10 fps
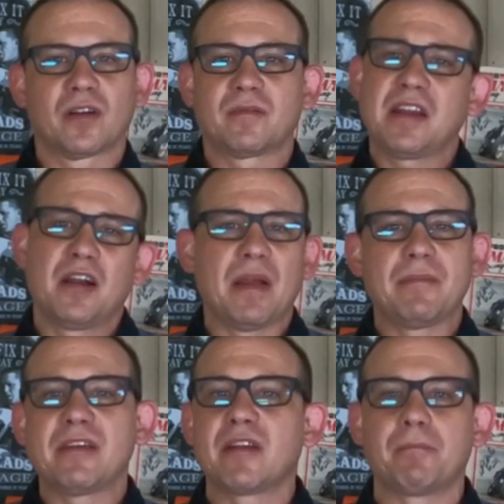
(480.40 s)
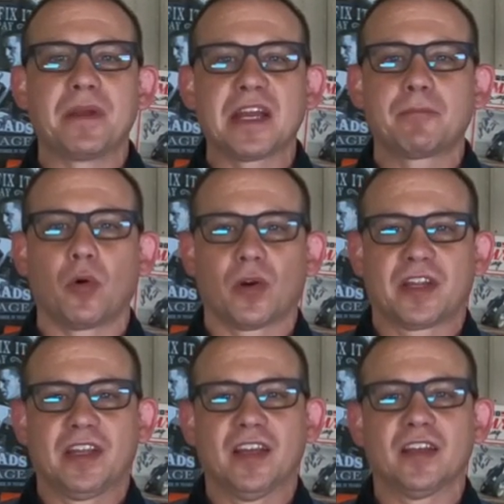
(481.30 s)
you know, maybe even a big bore
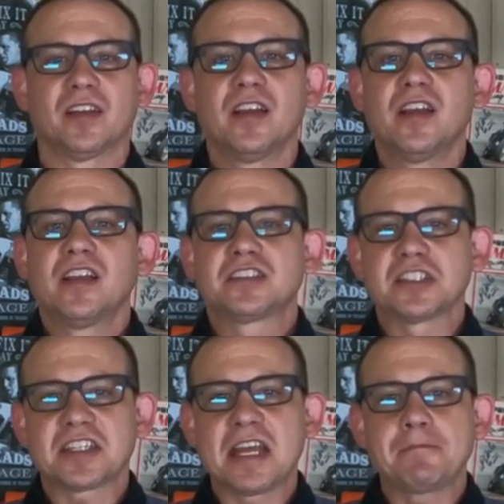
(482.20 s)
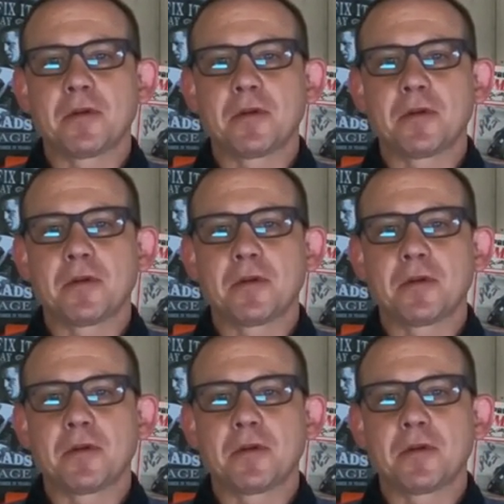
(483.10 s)
kit. Just keep your